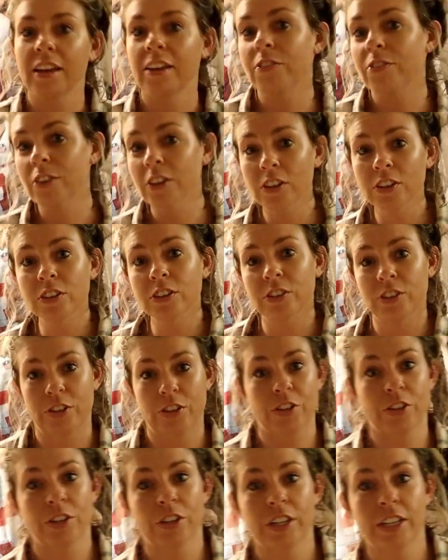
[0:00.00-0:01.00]
If y'all are
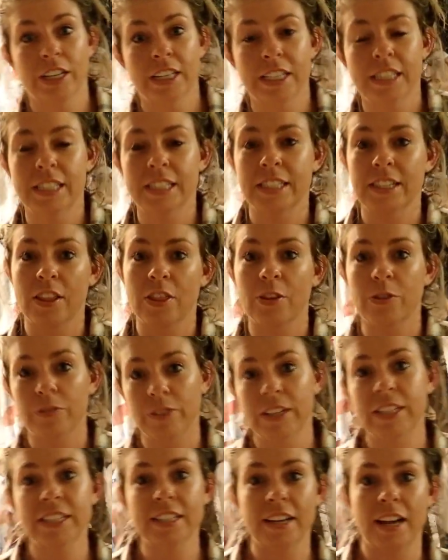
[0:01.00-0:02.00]
curious, the
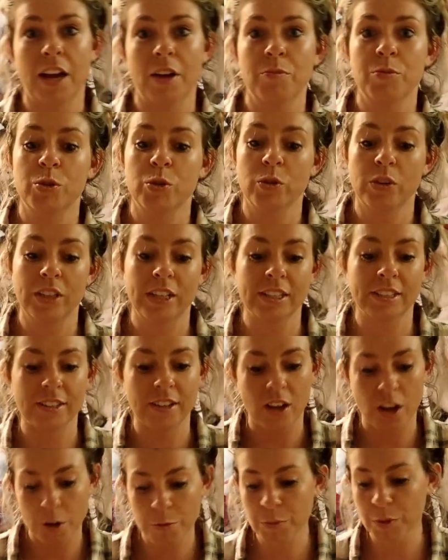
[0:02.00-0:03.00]
reason I'm doing this
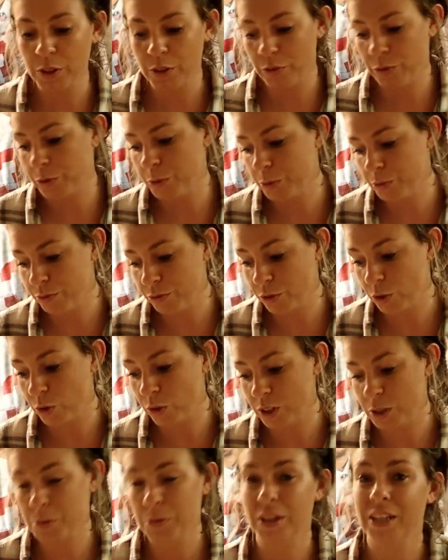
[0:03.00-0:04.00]
on my living room
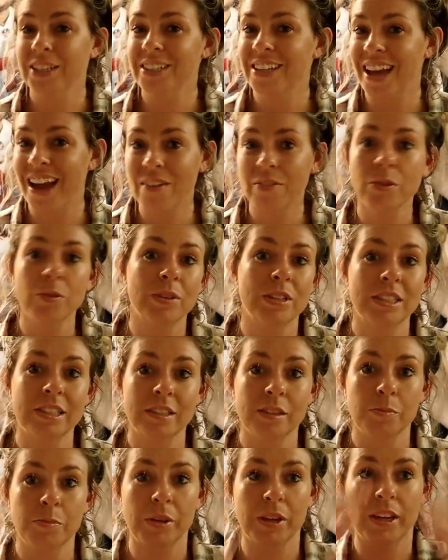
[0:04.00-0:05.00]
floor is because everyone's
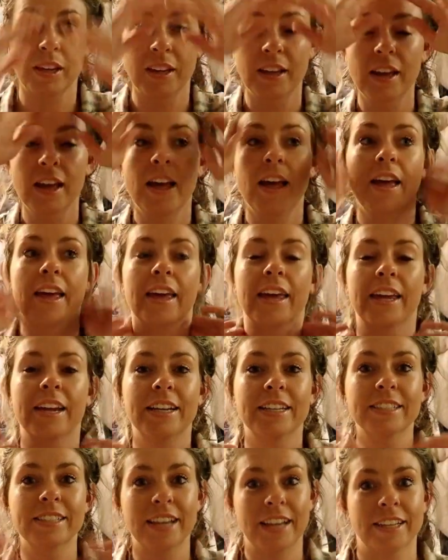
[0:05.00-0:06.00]
sleeping. It
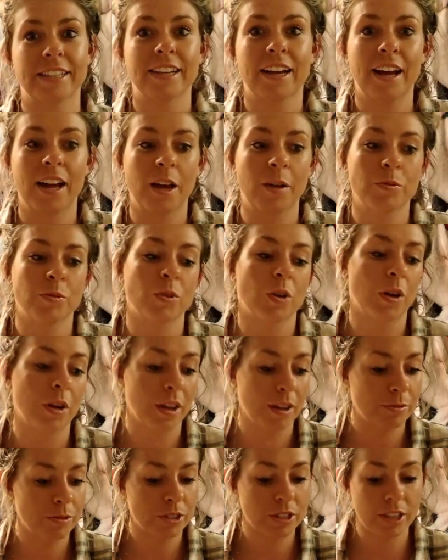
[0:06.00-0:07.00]
is nighttime, so I
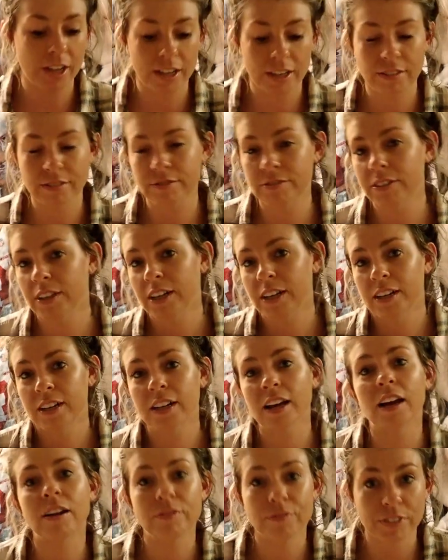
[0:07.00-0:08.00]
am just kind of
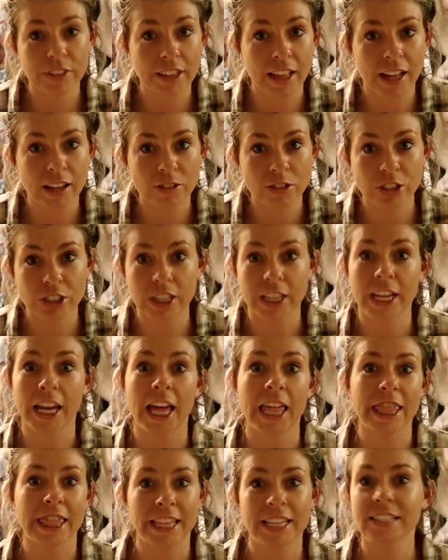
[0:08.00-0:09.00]
comfy lounging.
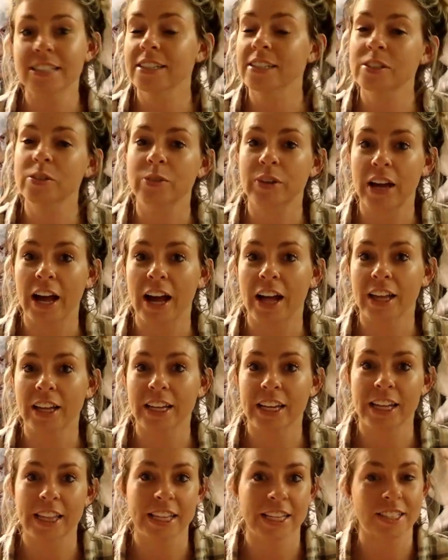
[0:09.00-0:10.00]
This is
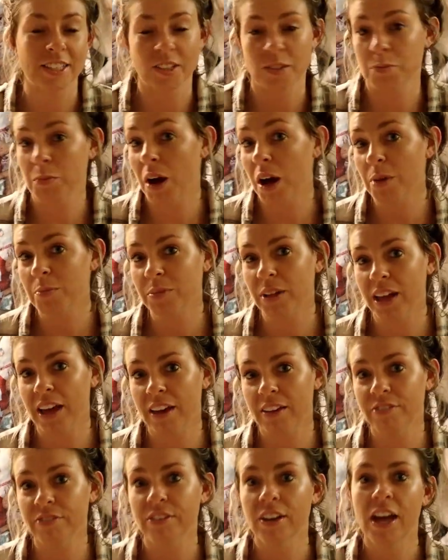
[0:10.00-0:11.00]
reality. This is mom
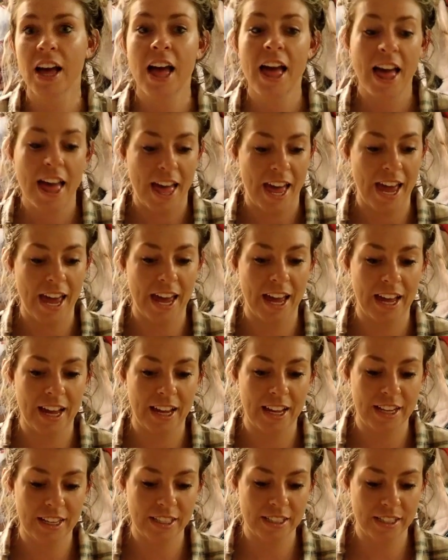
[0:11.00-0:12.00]
life.
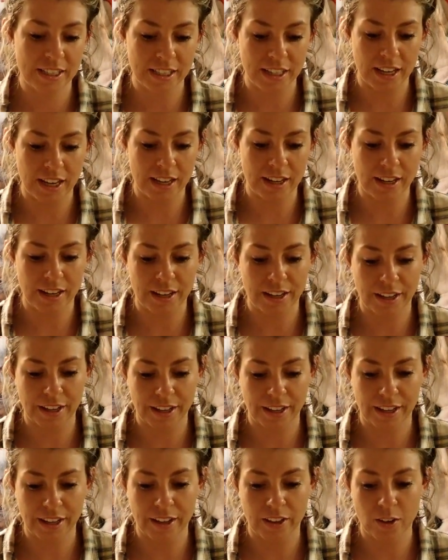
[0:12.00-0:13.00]
And
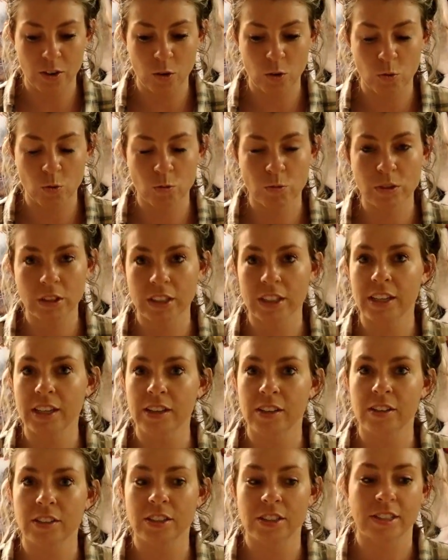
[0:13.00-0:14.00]
I really
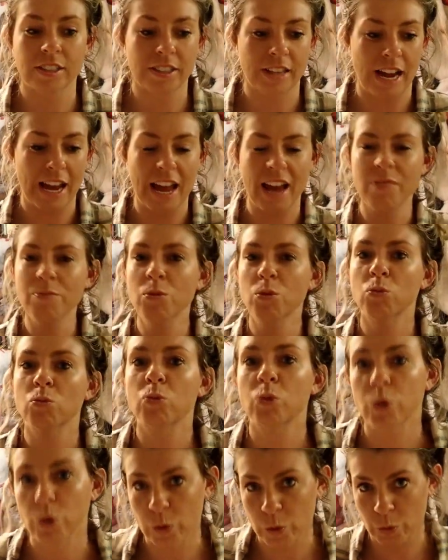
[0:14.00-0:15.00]
I have no
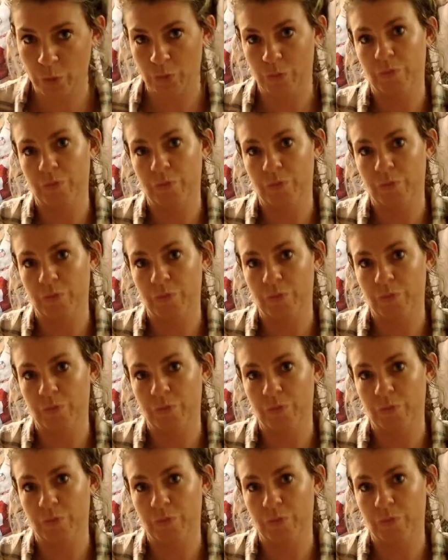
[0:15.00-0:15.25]
room.